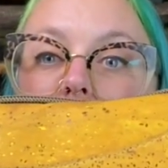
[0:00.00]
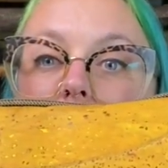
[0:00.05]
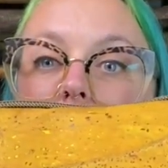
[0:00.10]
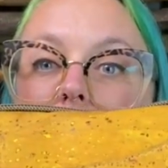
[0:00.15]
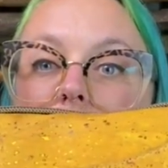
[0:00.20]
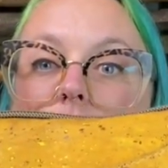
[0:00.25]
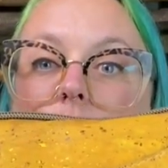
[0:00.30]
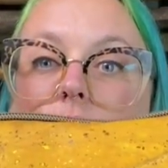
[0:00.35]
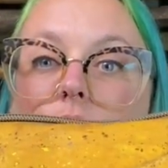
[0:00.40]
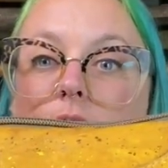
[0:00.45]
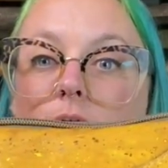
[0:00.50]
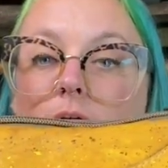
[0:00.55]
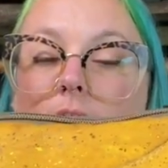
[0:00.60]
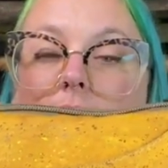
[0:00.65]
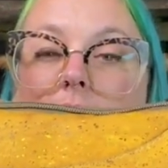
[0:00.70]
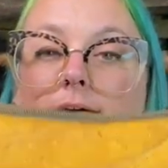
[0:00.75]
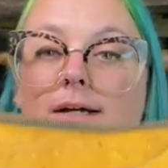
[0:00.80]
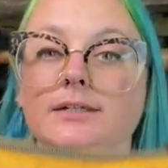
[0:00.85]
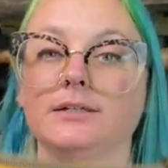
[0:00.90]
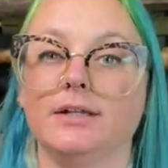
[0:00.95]
go for.
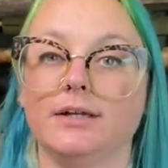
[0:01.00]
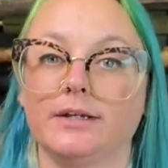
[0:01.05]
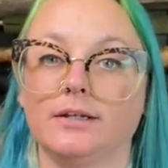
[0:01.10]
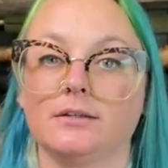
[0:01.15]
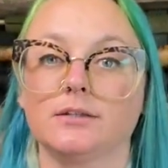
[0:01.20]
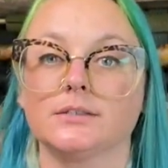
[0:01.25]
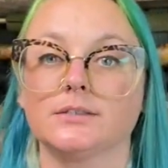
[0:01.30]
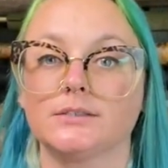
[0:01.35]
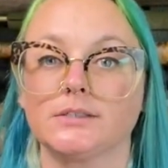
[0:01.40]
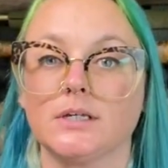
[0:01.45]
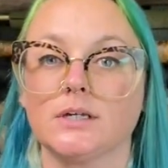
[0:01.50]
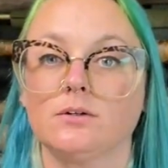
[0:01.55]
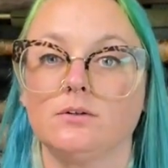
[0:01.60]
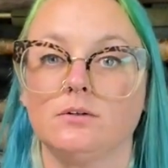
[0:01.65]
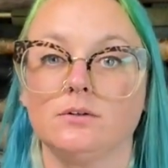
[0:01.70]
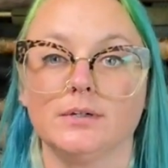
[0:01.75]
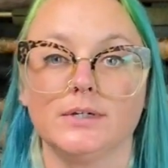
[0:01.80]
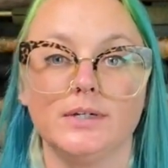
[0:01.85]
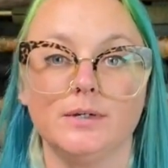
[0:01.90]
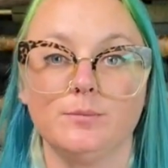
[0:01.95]
I like the
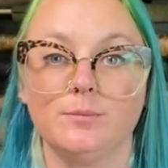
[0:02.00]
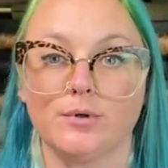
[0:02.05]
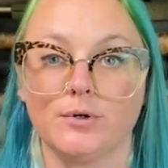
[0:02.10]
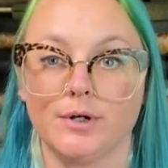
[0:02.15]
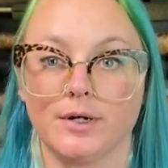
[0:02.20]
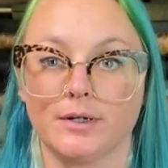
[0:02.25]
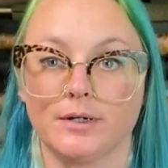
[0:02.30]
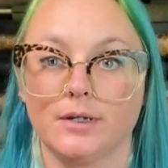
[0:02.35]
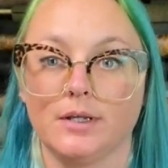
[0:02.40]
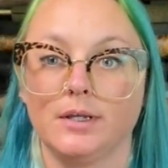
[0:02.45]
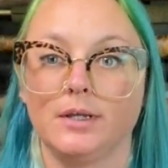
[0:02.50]
subtle imprint.